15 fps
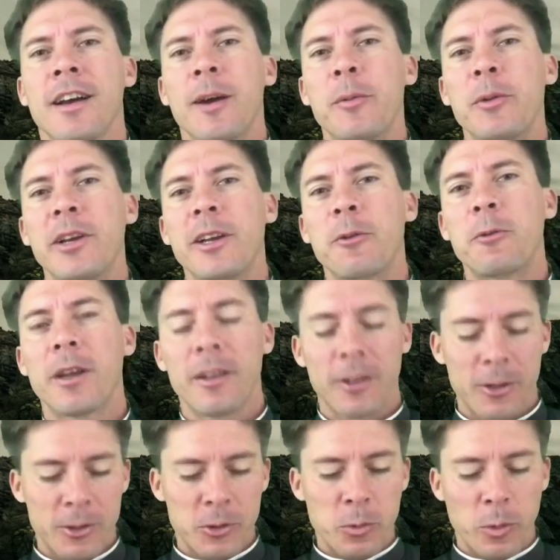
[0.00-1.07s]
I'm reading
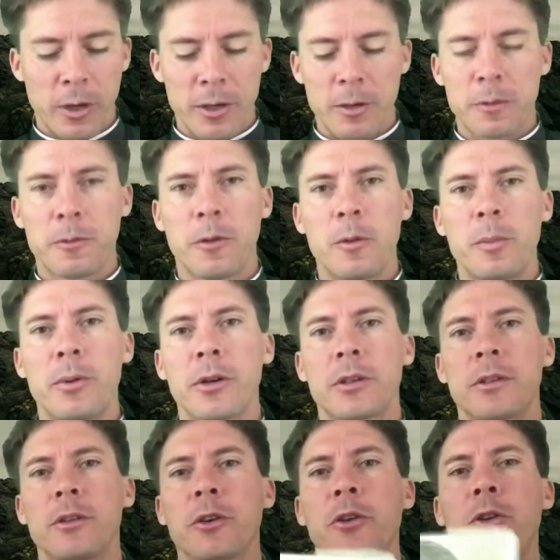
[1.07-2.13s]
Rutler's wonderful
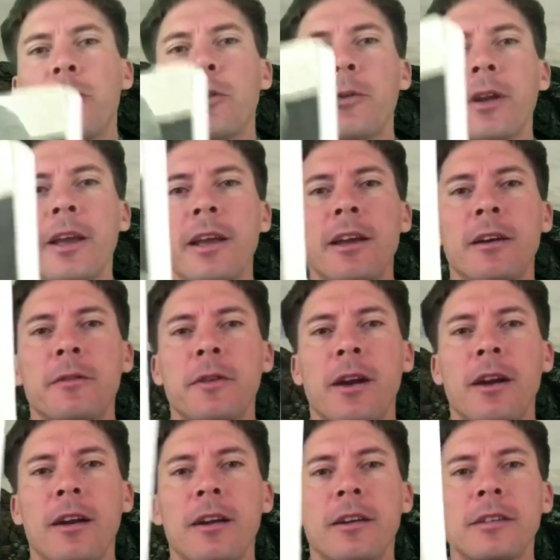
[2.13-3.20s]
book, The Cure of
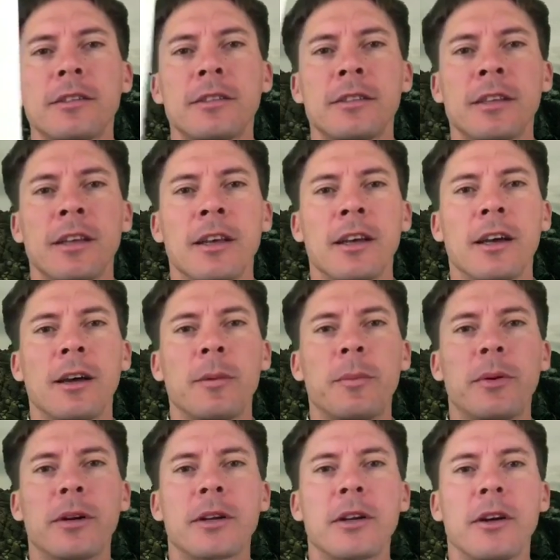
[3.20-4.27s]
Ars, a
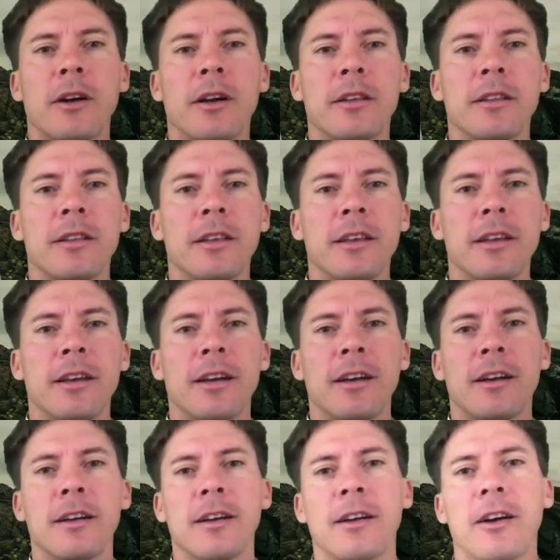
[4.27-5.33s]
book on the,
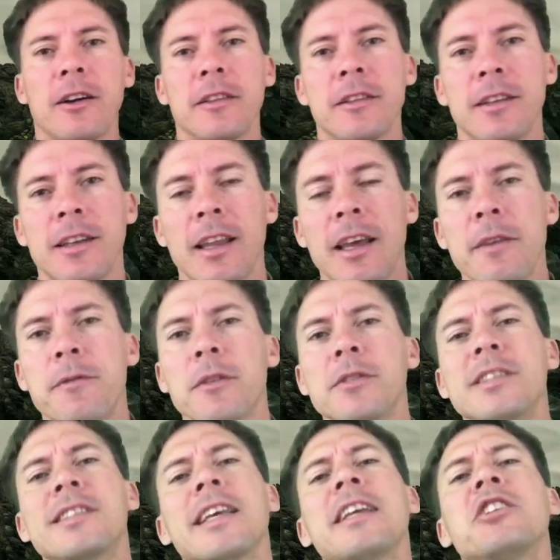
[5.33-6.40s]
uh, on the life of
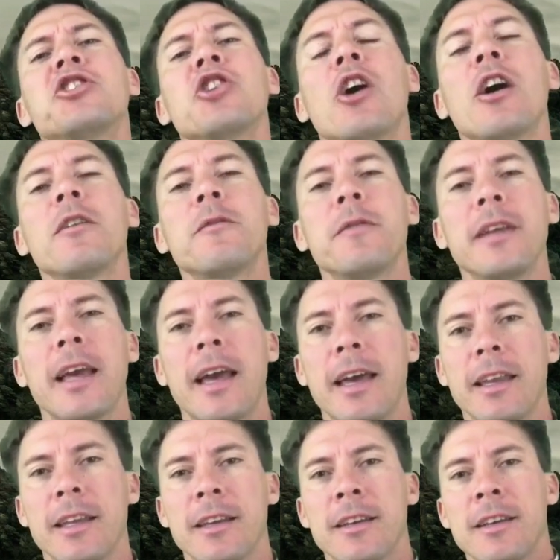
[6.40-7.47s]
St. John
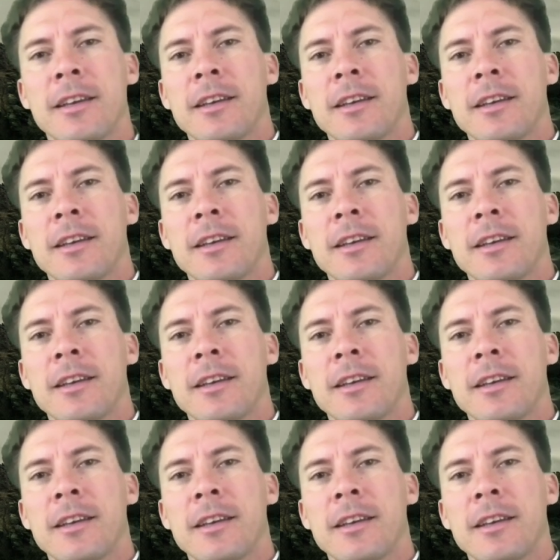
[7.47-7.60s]
Vianney.